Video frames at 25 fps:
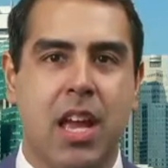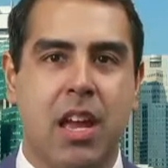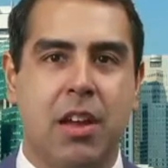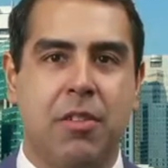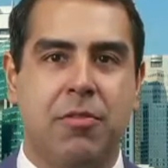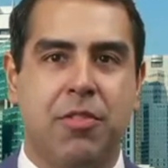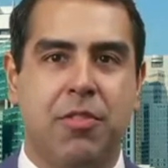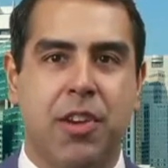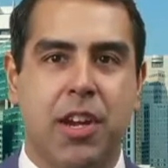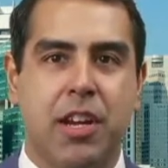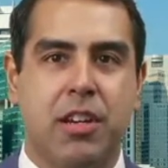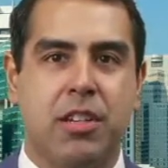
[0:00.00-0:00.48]

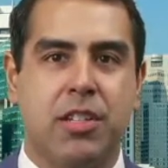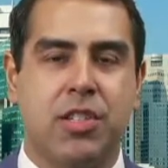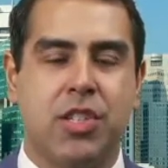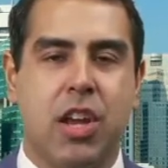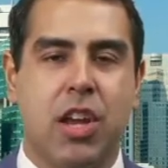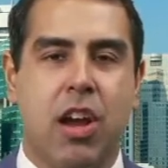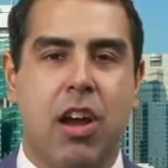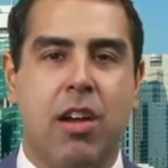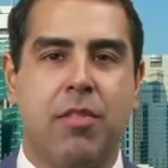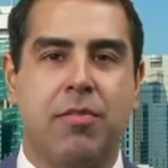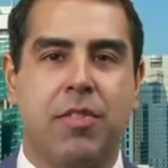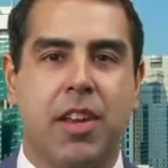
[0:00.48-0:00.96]
Fears
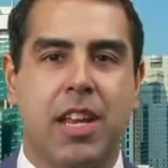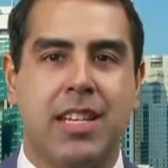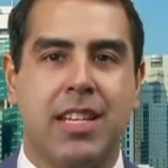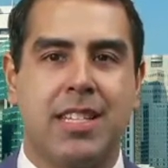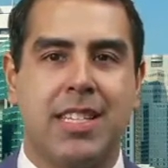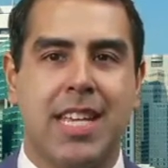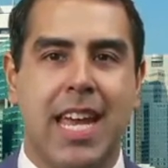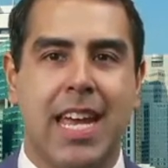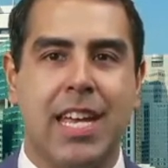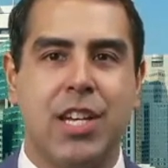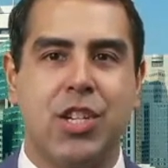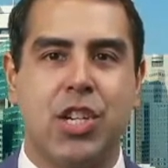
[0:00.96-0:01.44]
of
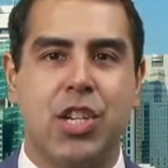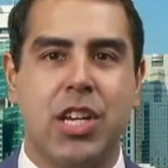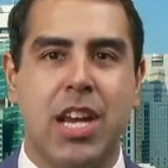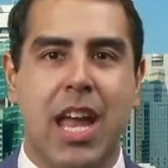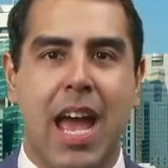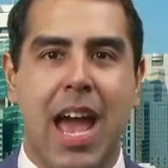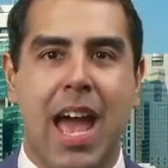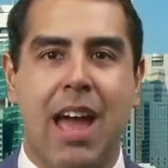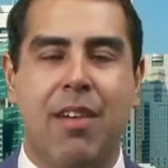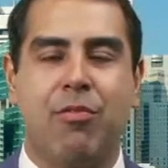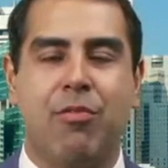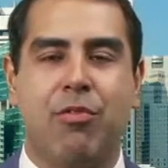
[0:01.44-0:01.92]
contagion
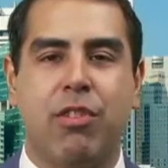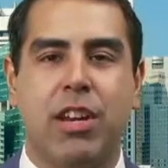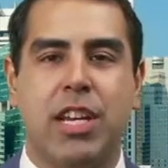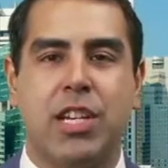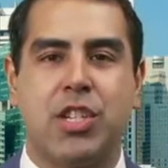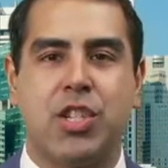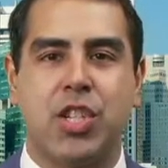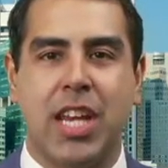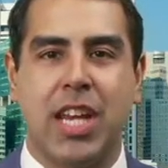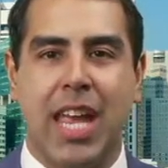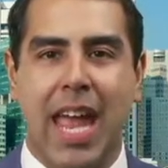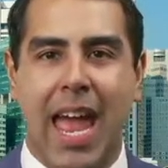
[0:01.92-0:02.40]
have
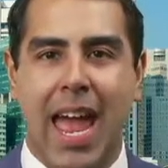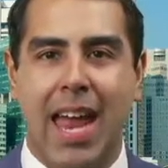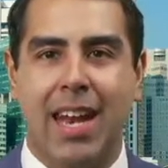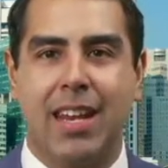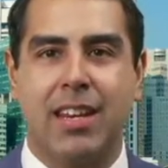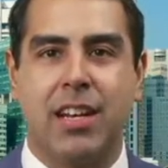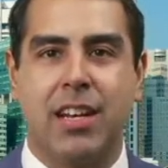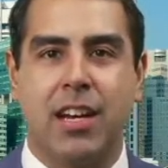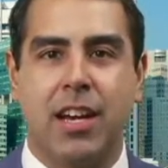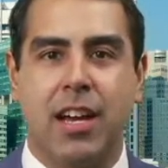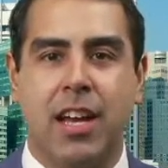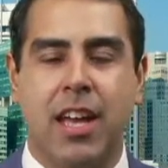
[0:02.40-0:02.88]
reached
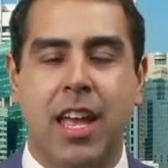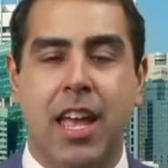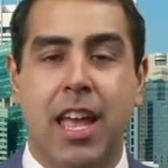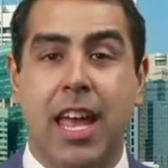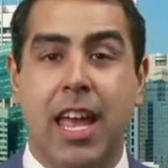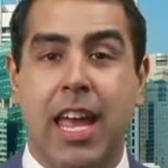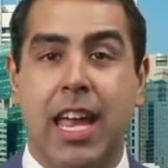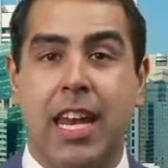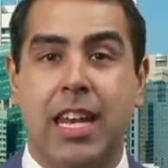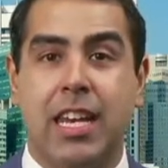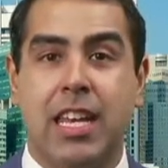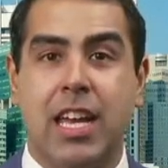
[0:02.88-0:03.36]
Canada,
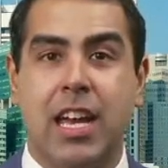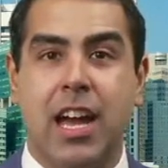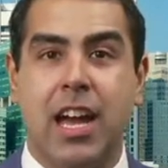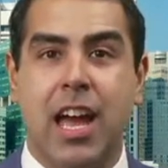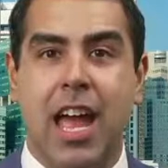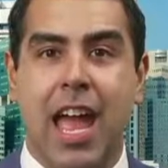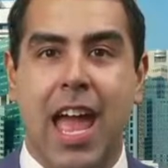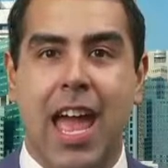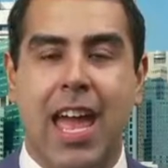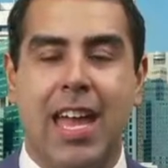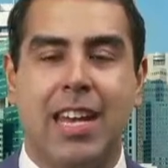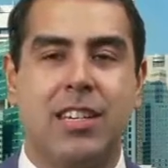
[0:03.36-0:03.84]
India,
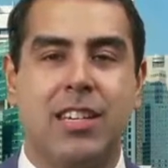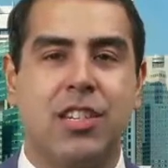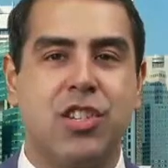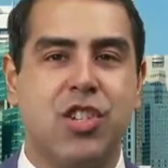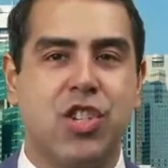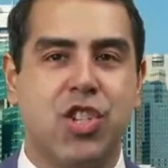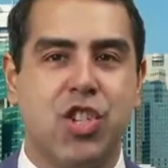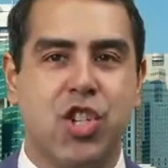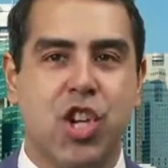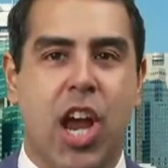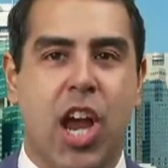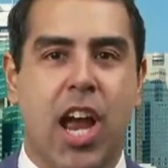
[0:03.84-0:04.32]
and
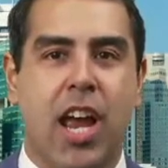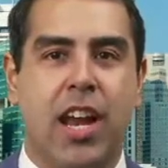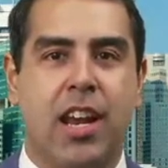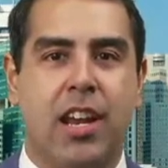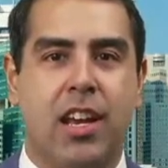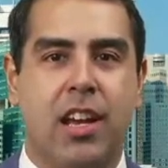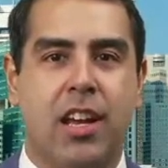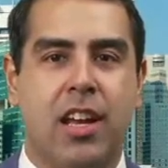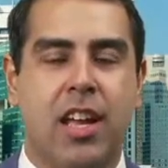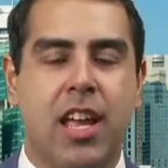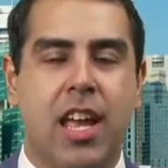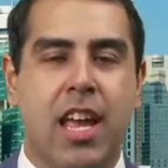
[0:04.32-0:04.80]

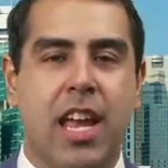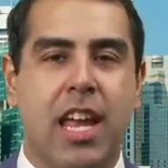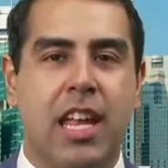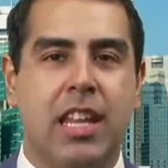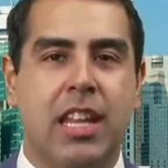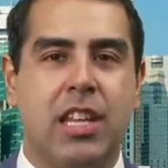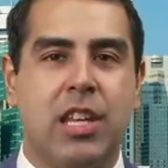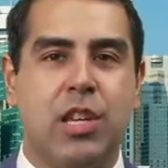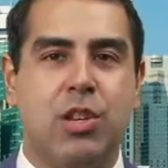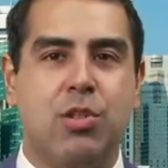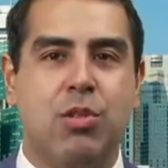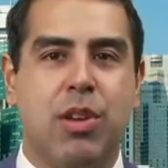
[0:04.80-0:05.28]
China. In
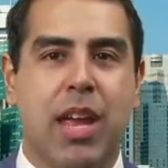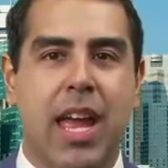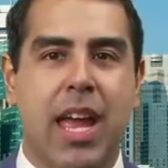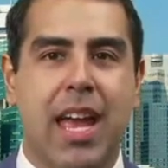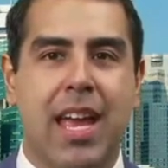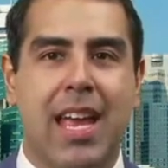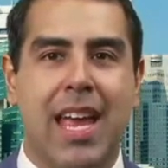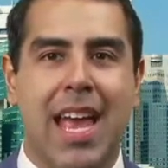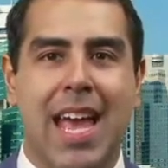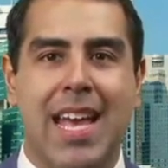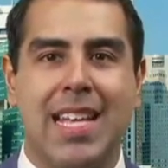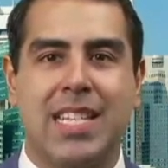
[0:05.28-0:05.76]
the
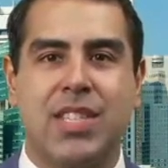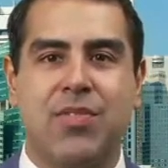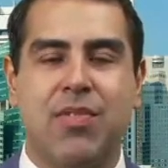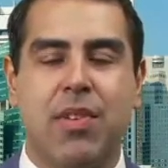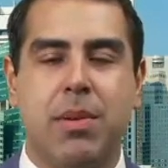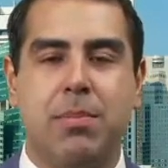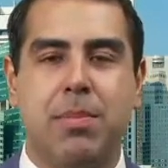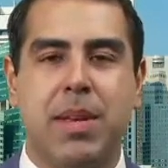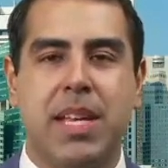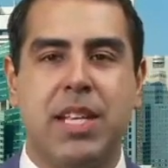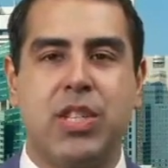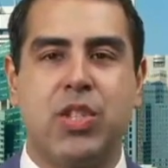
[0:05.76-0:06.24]
UK,
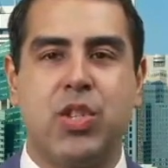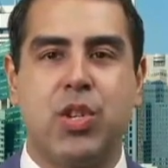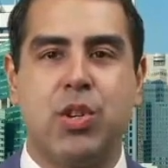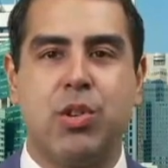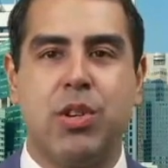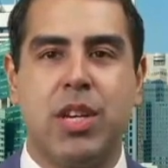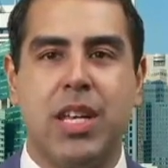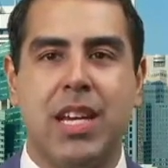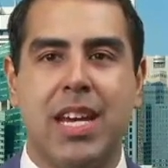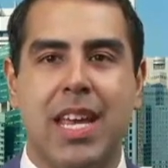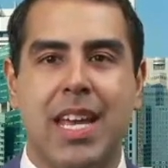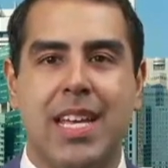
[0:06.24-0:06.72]
SVB's
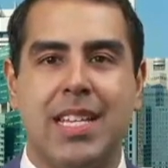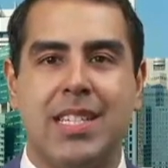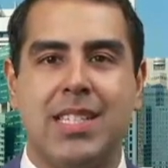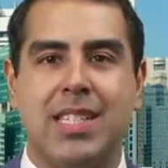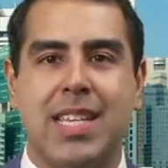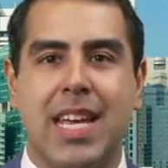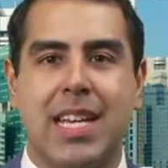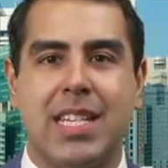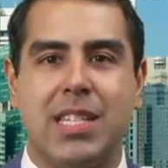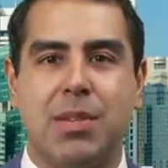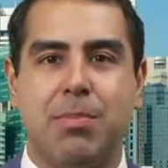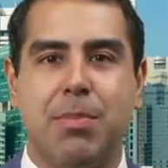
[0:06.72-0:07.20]
unit is
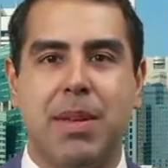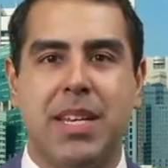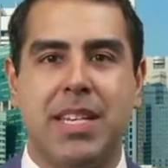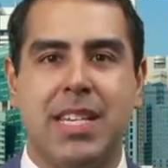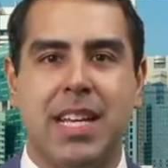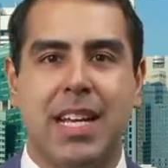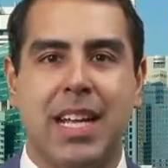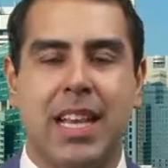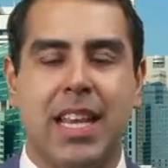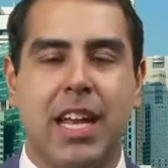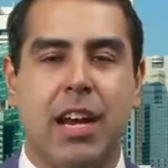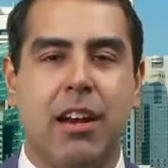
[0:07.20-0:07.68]
set to be
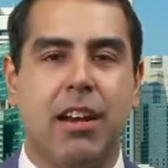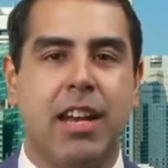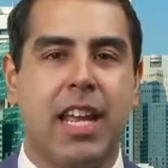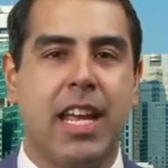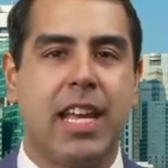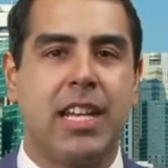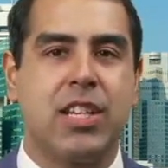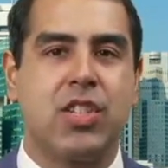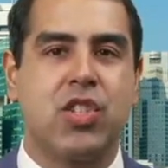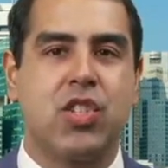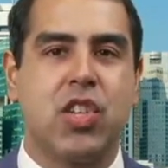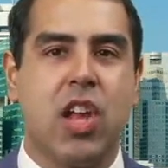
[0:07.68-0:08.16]
declared
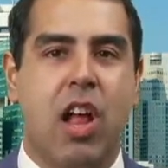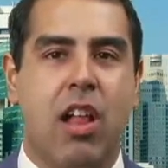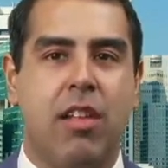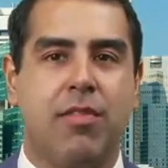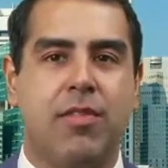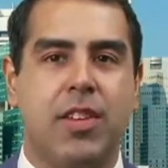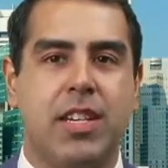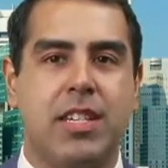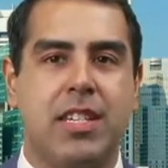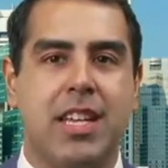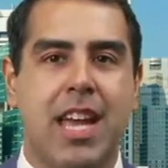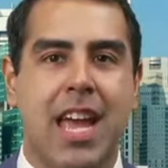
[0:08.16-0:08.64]

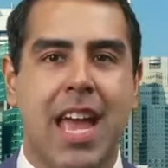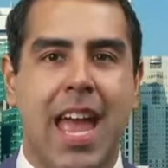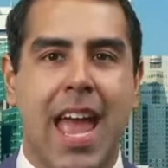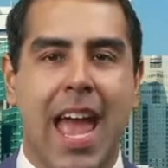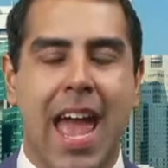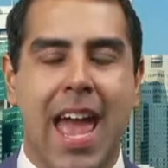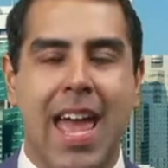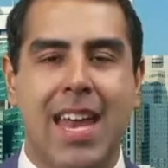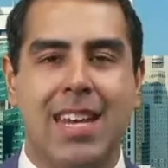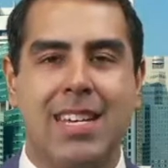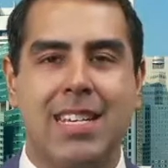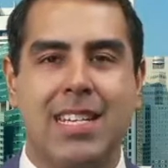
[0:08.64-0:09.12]
insolvent,
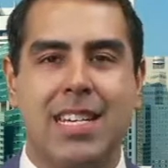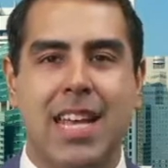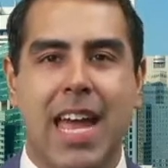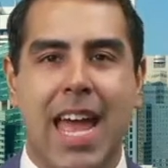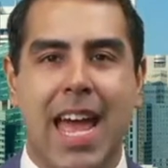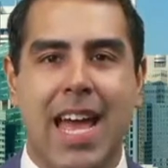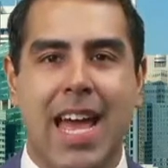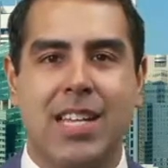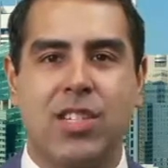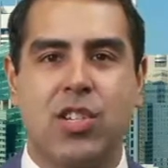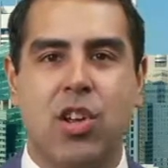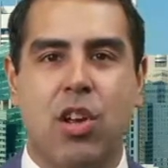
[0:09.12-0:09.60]
and it
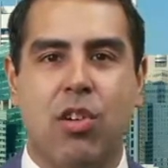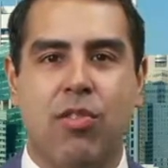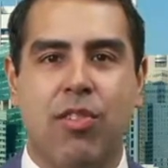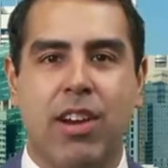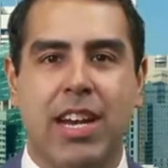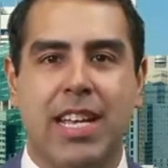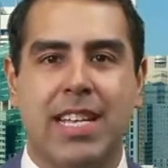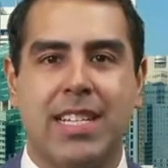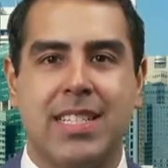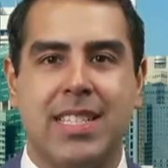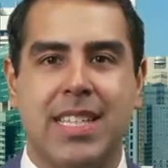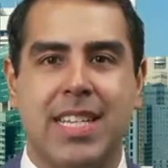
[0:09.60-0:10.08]
has
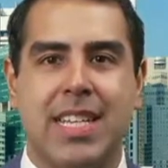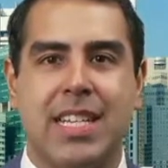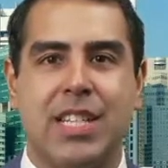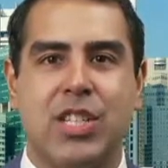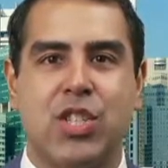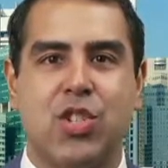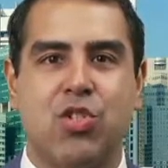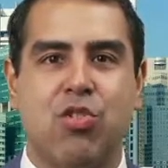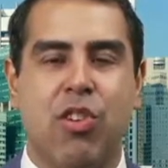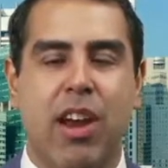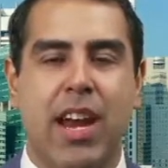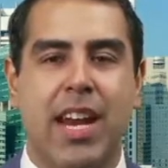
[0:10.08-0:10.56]
already
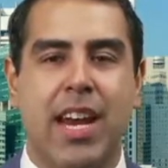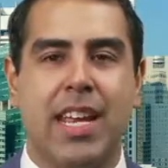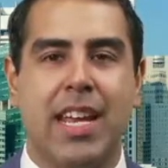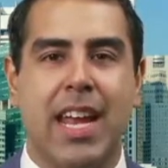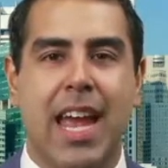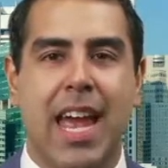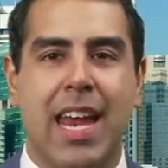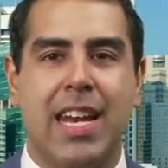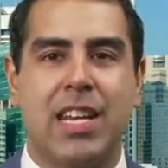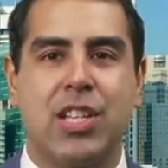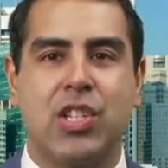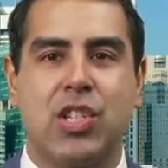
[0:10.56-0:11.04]
ceased trading
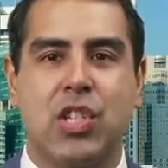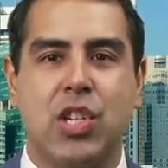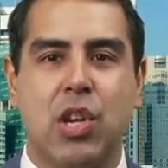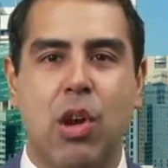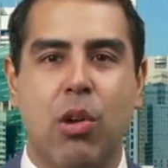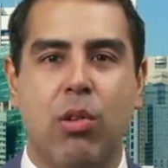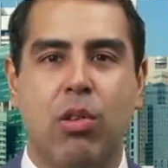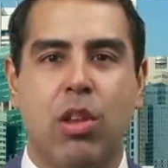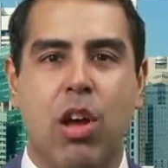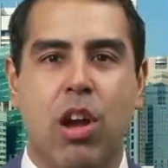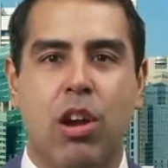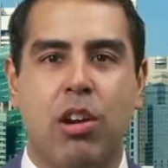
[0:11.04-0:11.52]
and is no
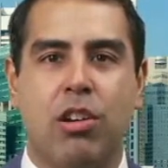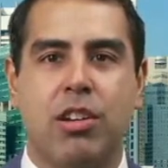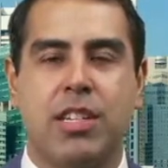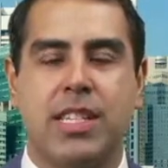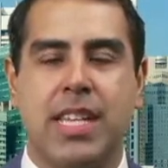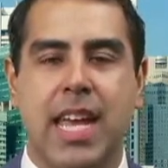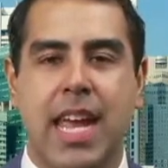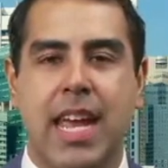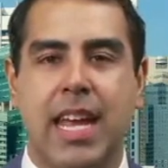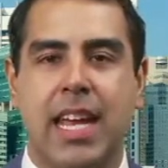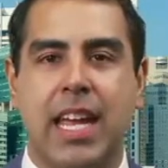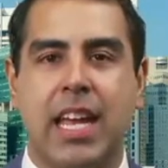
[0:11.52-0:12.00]
longer
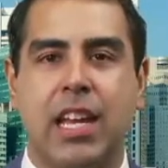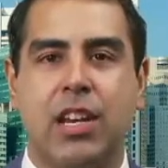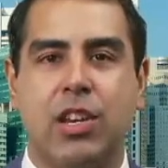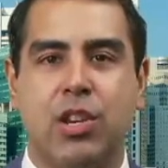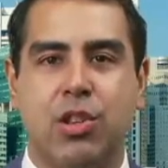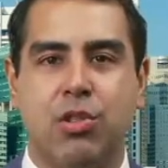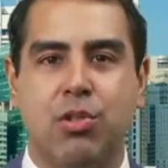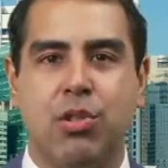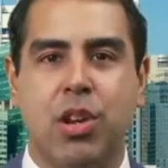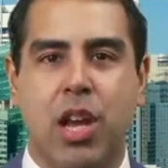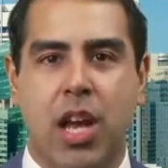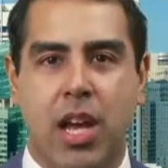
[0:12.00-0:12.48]
taking
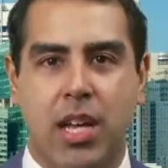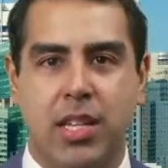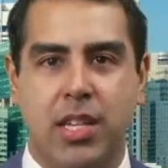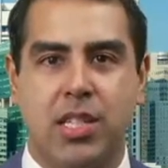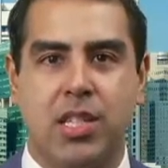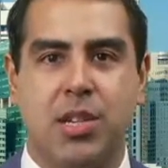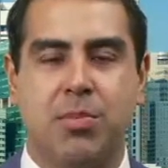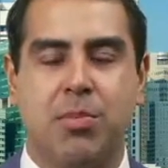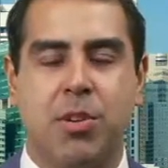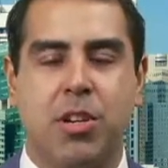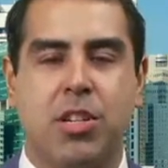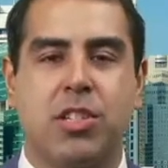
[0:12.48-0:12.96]
new
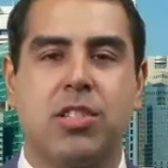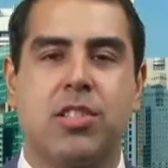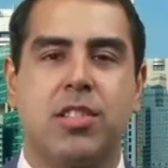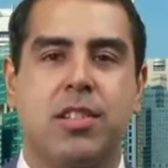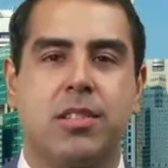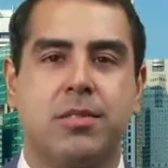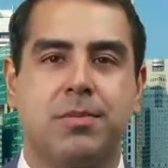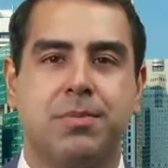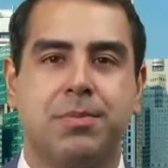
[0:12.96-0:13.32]
customers.